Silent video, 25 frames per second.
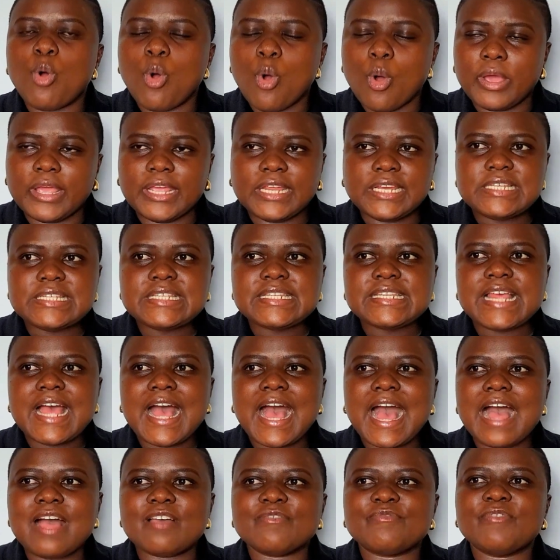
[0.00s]
point,
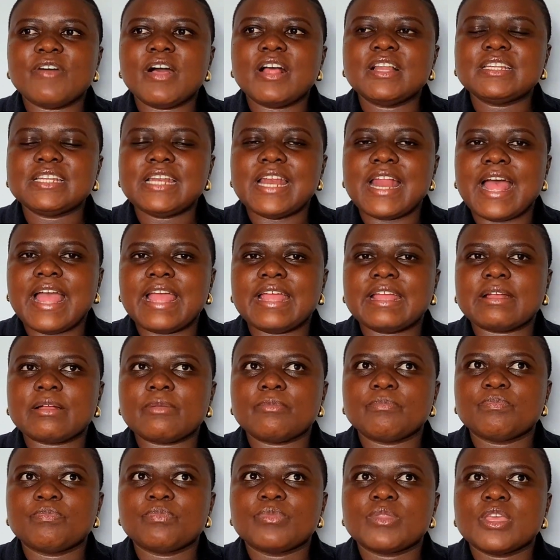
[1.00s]
I felt like
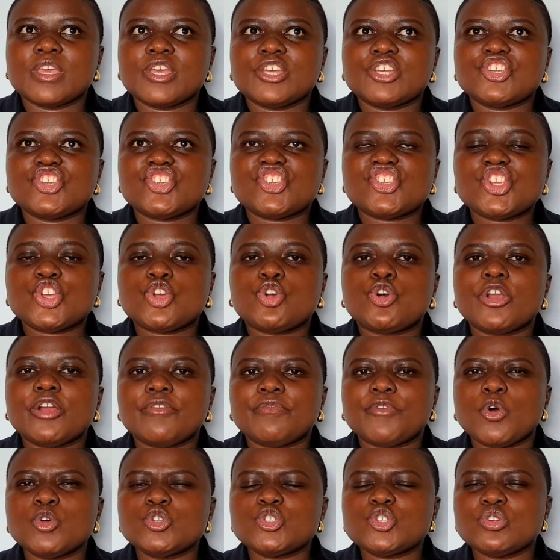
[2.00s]
she could
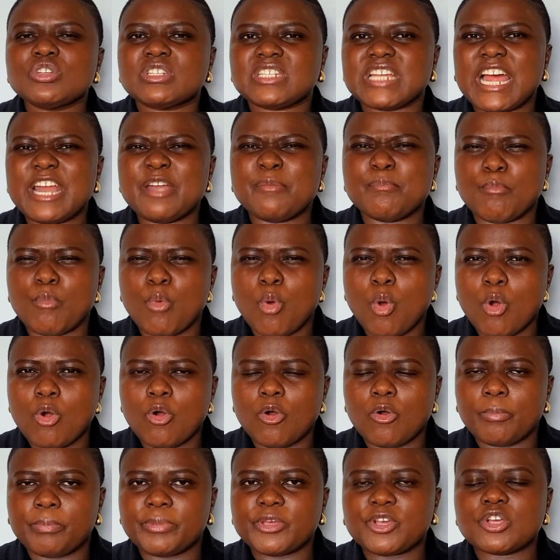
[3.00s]
have also done
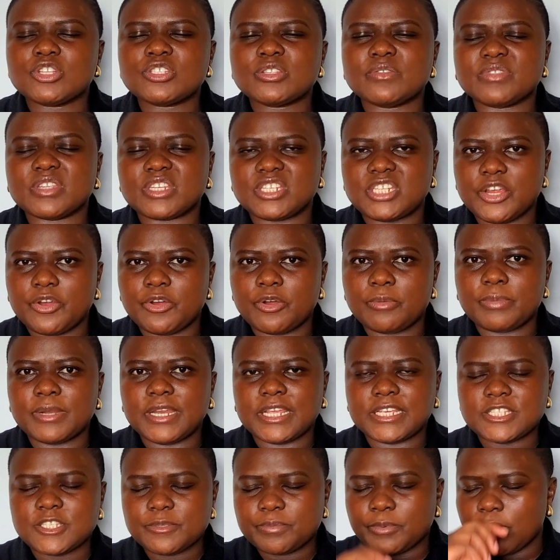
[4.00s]
more because of the terrible
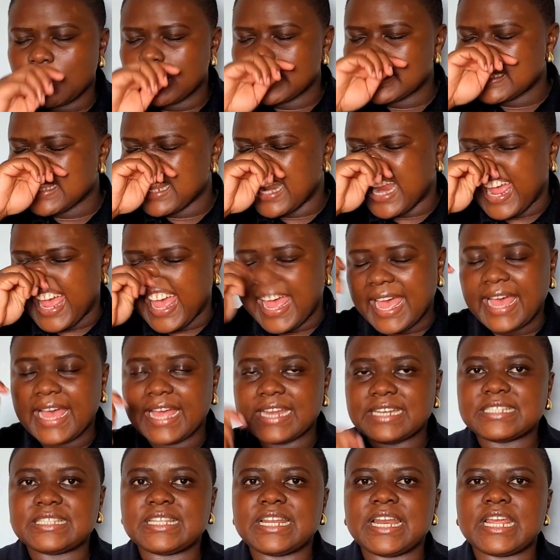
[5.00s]
experience that I
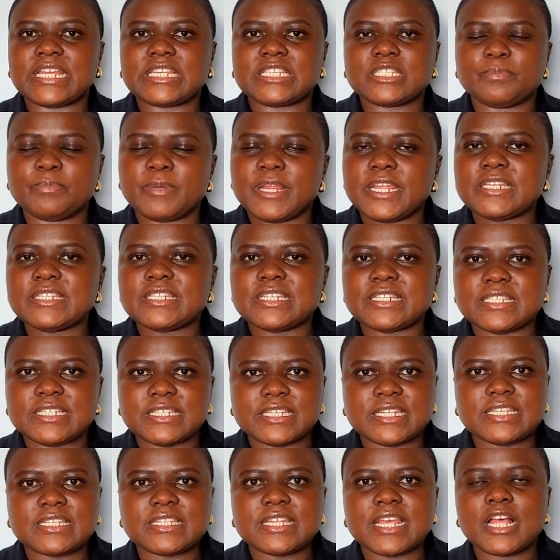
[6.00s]
had that I explained in
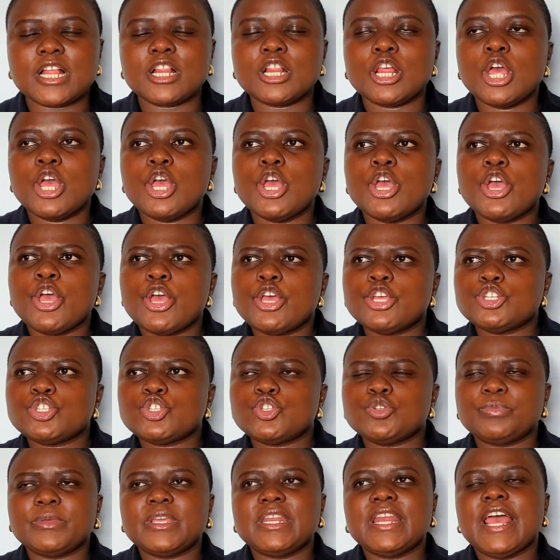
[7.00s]
detail,
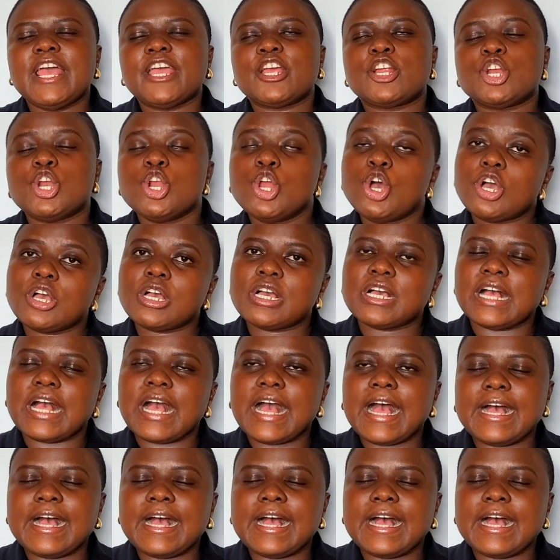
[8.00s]
to be like, look,